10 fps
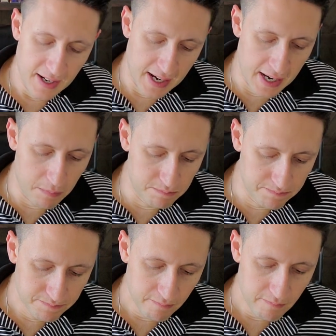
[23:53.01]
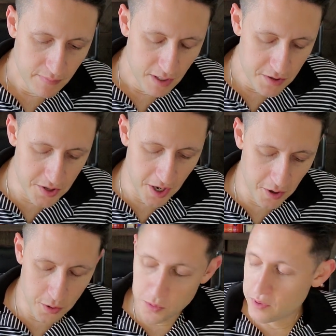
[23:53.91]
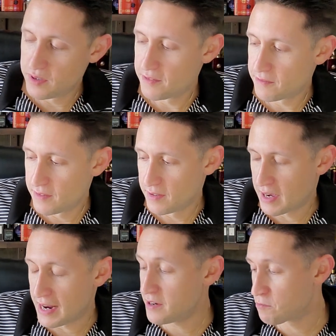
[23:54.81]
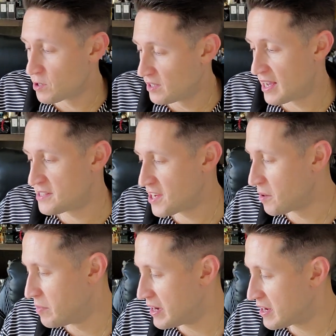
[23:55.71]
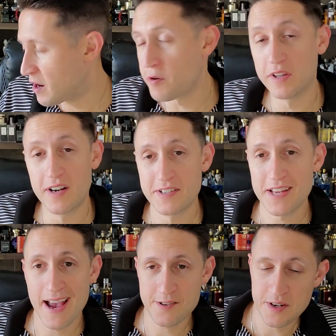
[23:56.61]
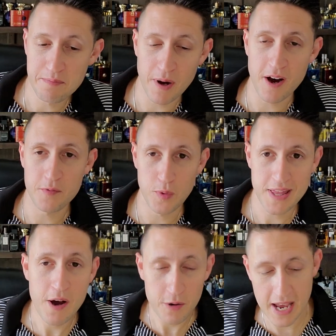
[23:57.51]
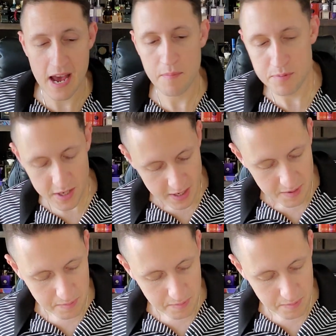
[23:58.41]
Um, so I didn't realize how many Guerlains I actually bought without caps.